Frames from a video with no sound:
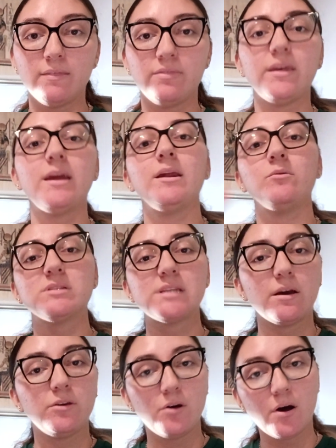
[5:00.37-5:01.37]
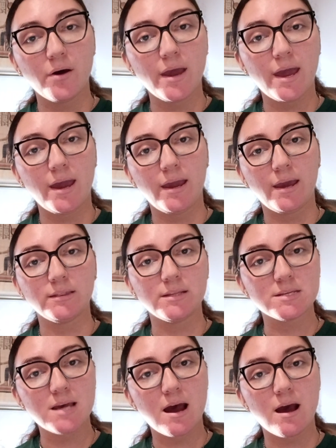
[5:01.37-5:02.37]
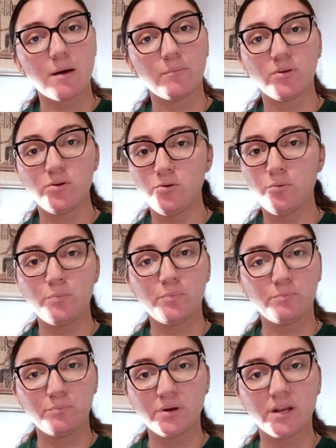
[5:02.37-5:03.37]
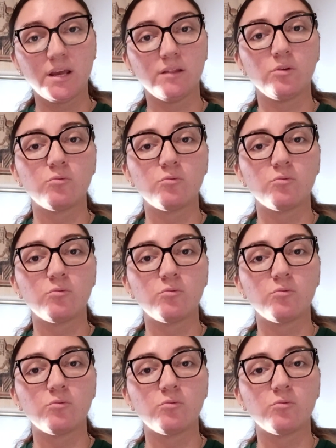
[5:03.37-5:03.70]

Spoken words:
then it would tell you, oh, hey, at the top, you put in the